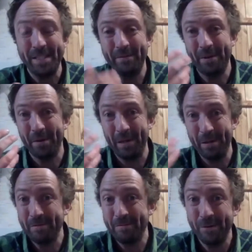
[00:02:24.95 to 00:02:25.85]
You've got the
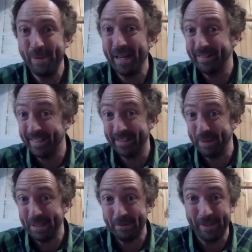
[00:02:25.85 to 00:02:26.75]
long format test
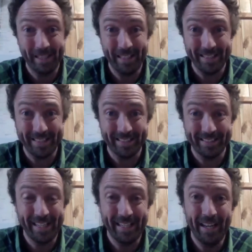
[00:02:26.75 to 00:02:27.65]
match cricket, let's just say,